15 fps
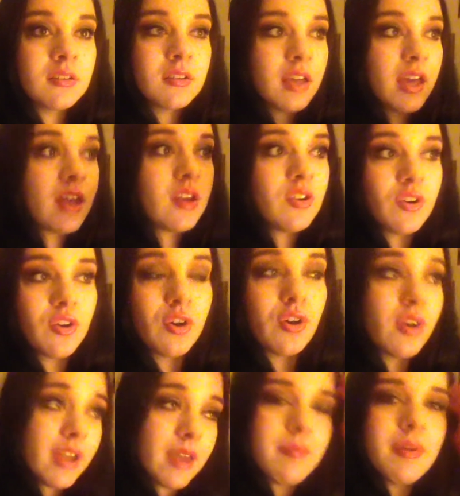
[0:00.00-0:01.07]
and
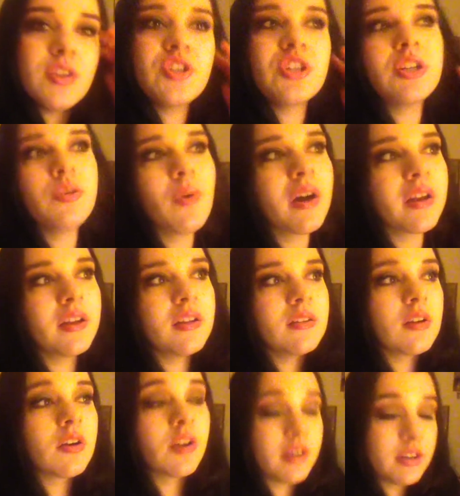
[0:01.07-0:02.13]
her image. She wanted
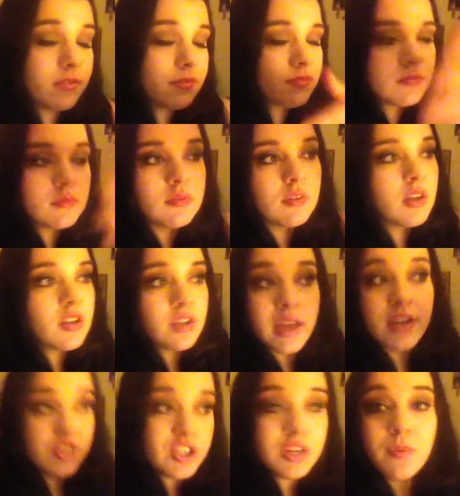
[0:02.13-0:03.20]

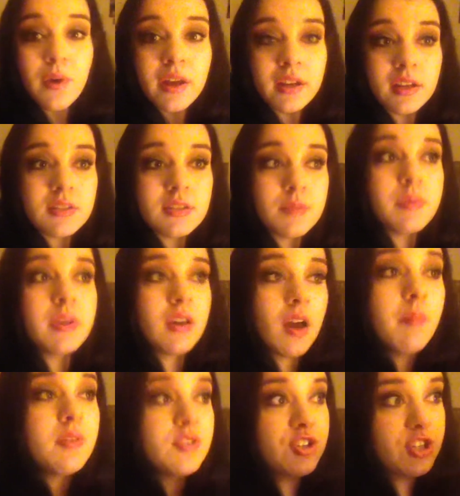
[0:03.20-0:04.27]
to
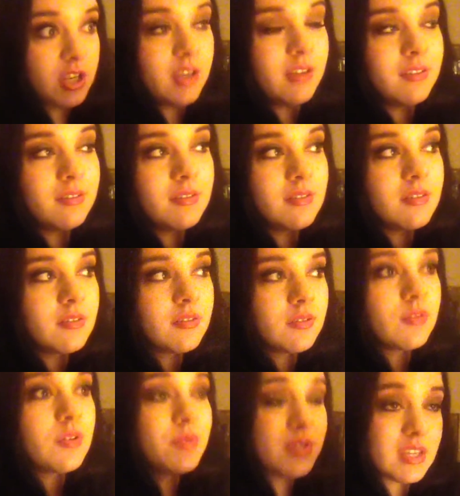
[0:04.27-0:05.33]
become a she.
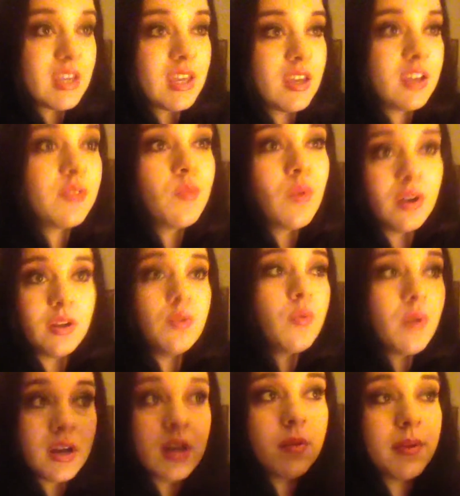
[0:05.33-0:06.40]
It was a he who
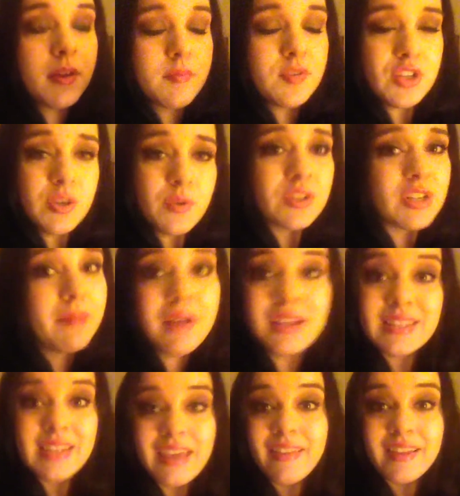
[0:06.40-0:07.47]
wanted to become a she, which I'm not
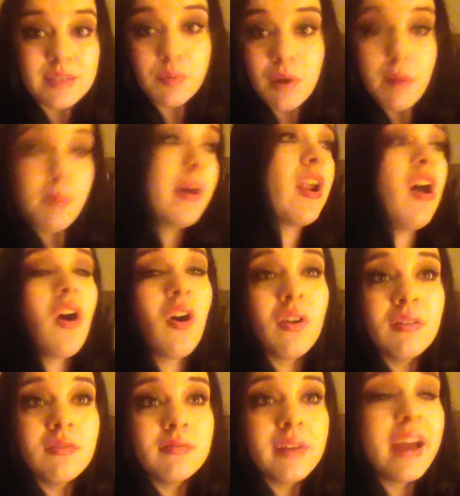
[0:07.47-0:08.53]
saying that's a problem at all.
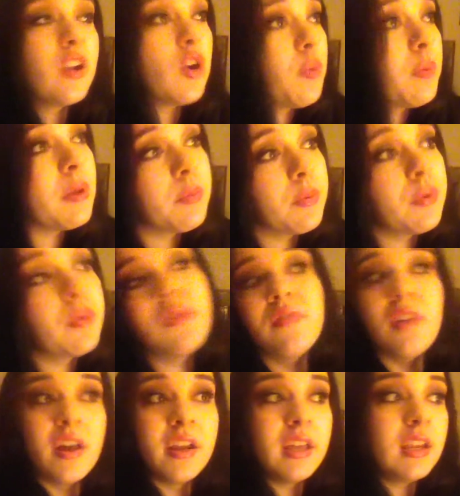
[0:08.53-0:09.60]
I know people who have
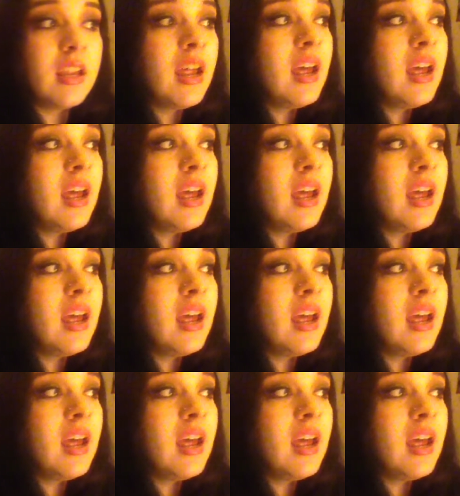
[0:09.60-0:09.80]
done it.